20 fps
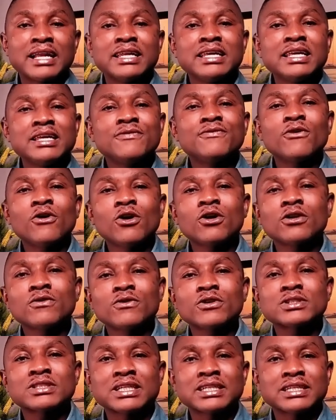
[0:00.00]
And if all
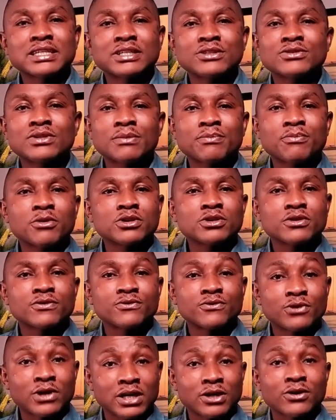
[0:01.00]
of us can get to a point
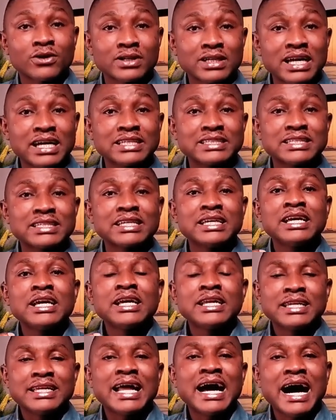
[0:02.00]
of recognizing
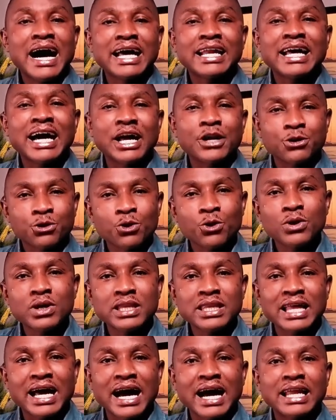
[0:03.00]
that and
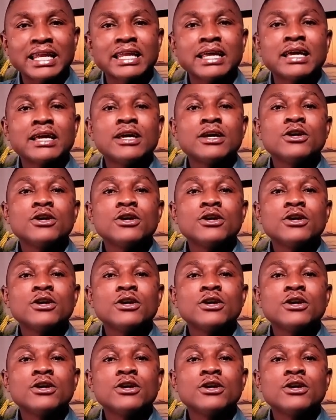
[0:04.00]
knowing that,